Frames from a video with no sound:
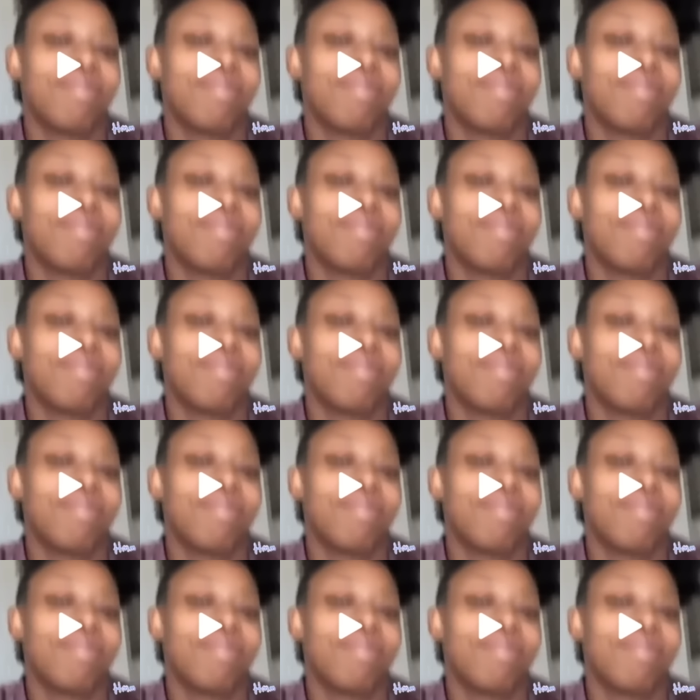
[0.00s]

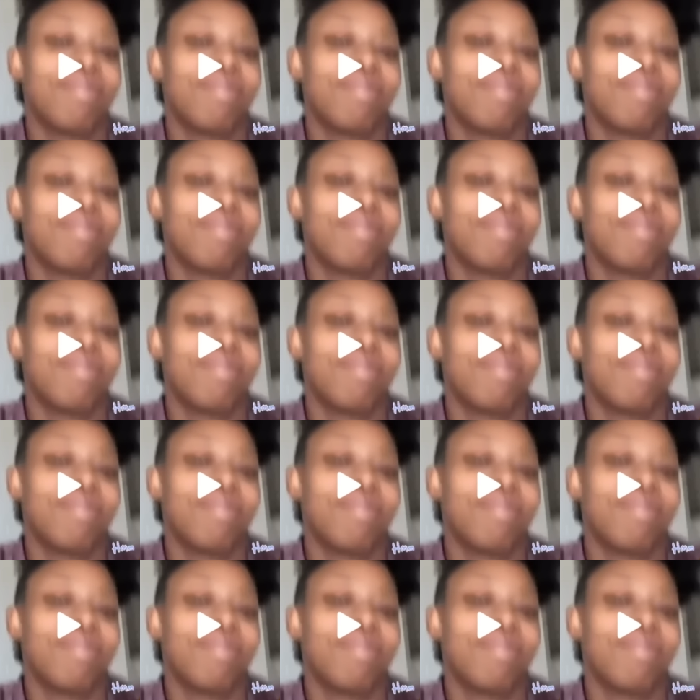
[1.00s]

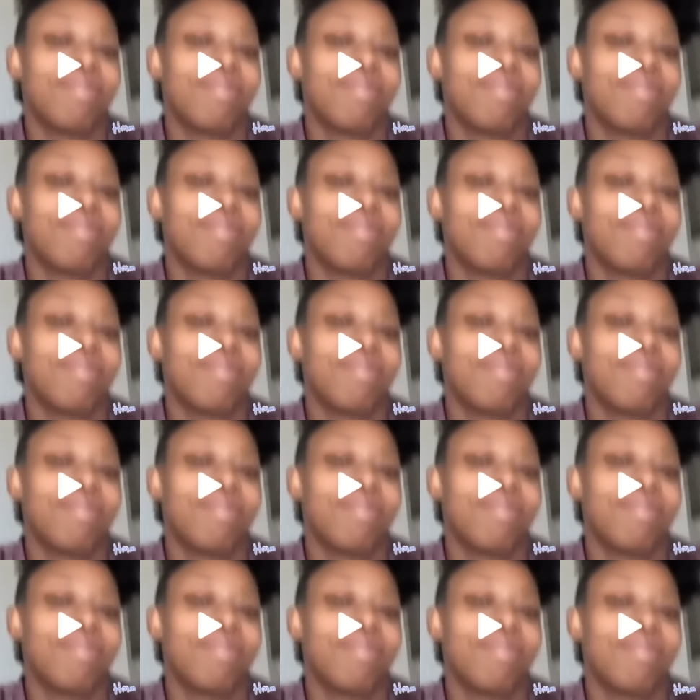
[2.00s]

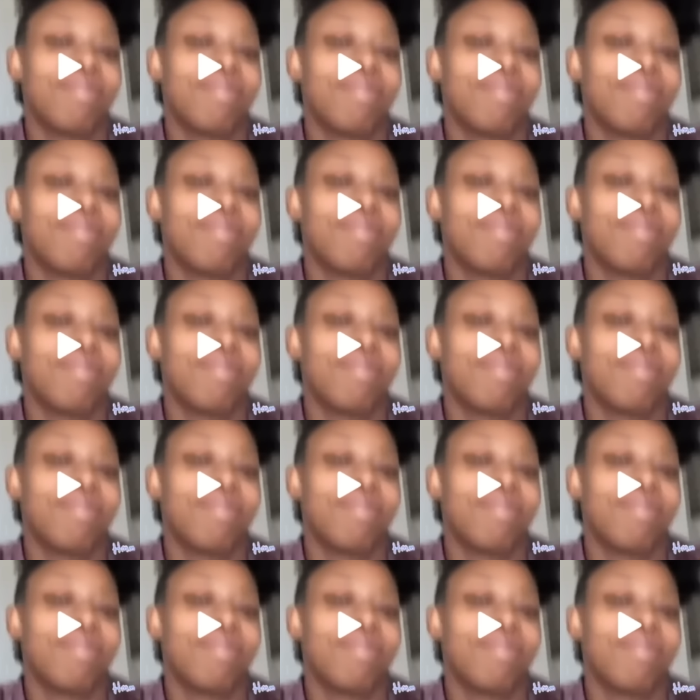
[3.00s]

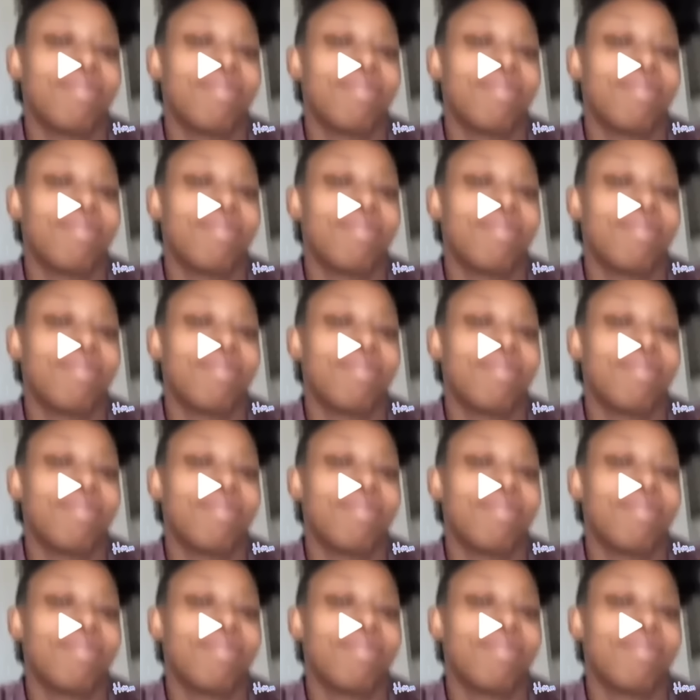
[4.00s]

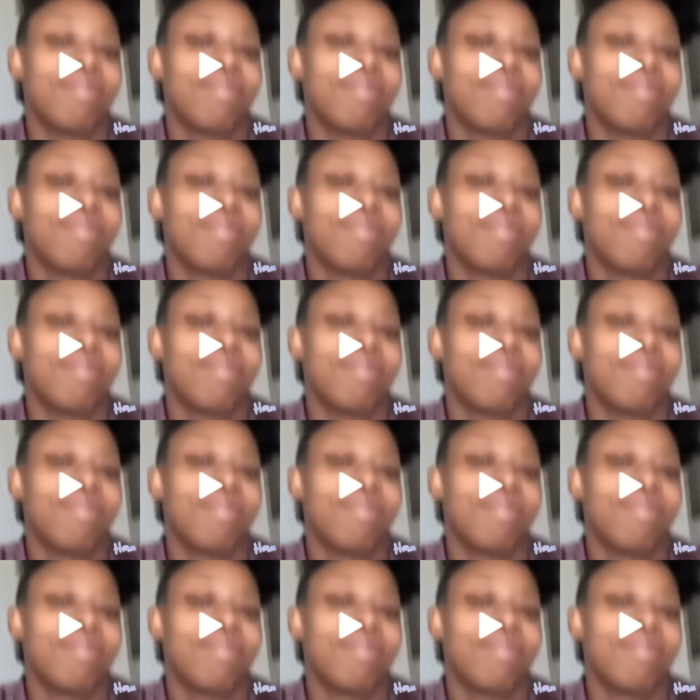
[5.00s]
The person shown says nothing.